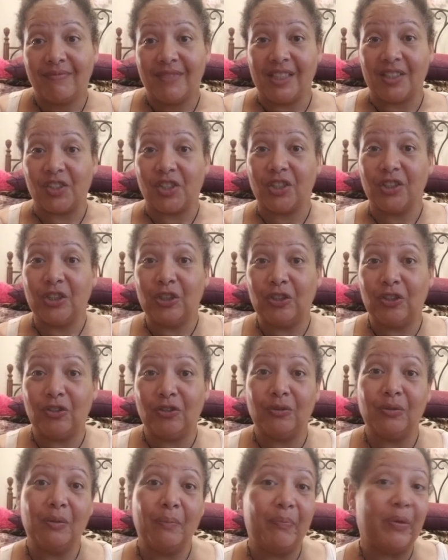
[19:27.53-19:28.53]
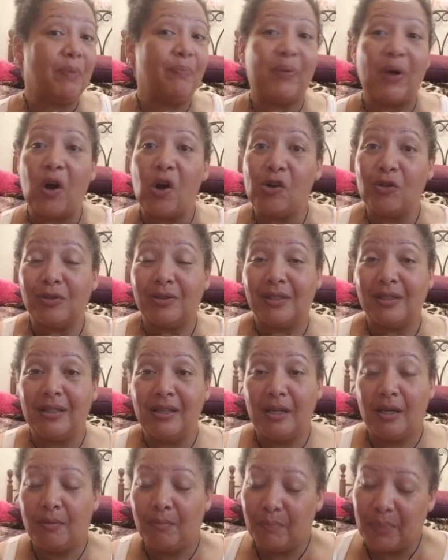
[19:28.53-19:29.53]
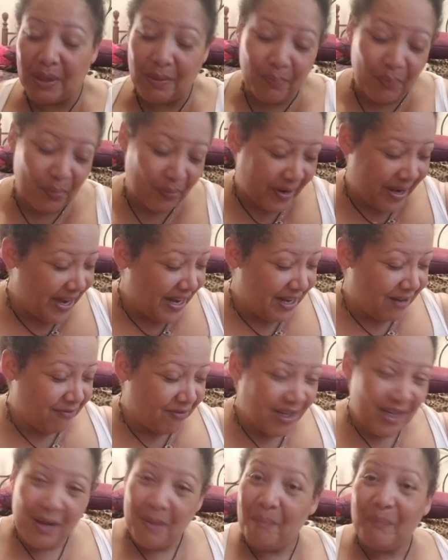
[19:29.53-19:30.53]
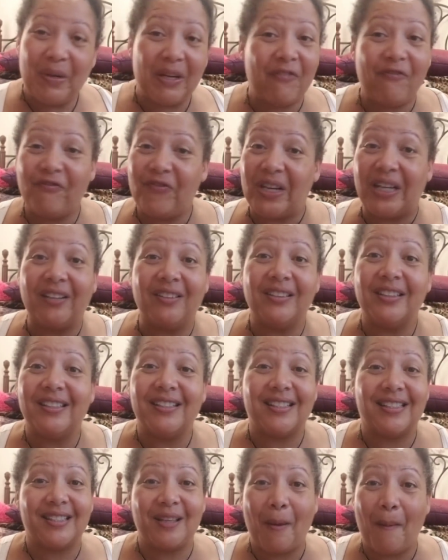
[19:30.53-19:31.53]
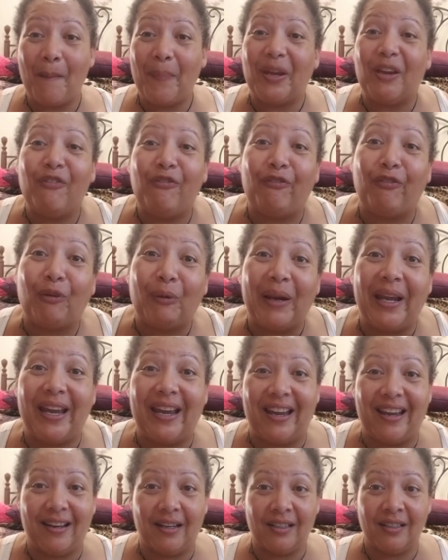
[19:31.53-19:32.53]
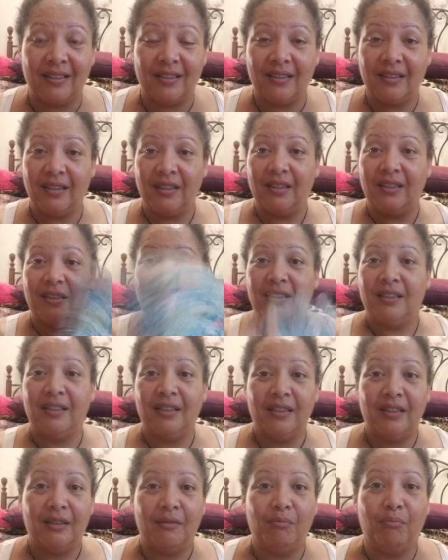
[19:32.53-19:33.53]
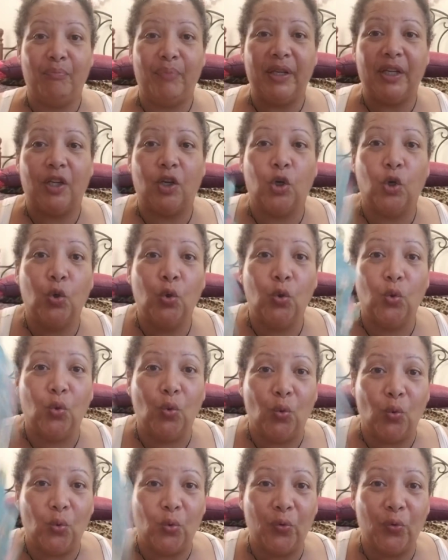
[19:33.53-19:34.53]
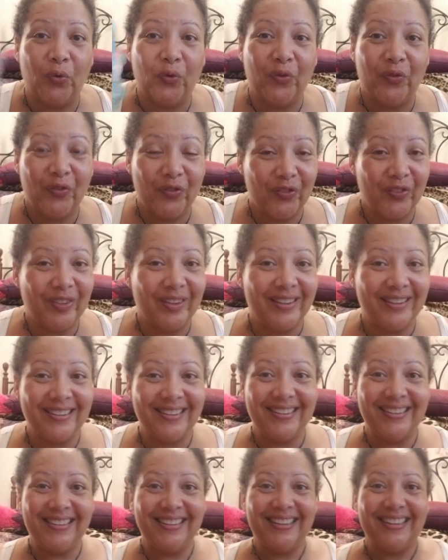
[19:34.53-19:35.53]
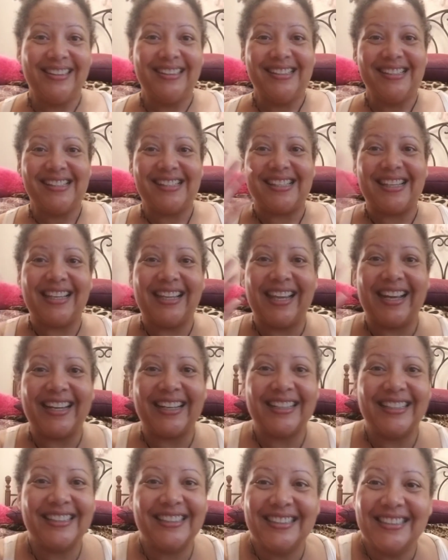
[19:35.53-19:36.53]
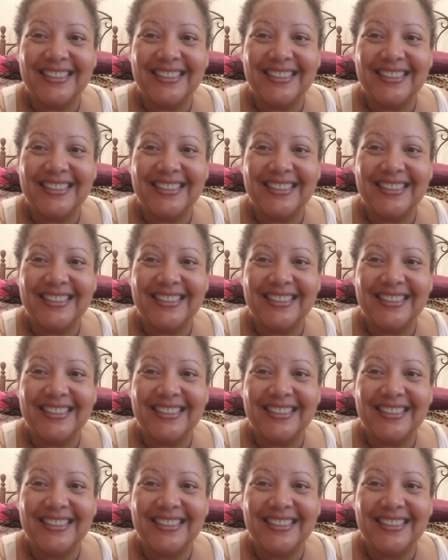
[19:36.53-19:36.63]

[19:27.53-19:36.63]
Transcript: The Cholulu, be bold, be brave, be fearless, be free, be cool. See you later.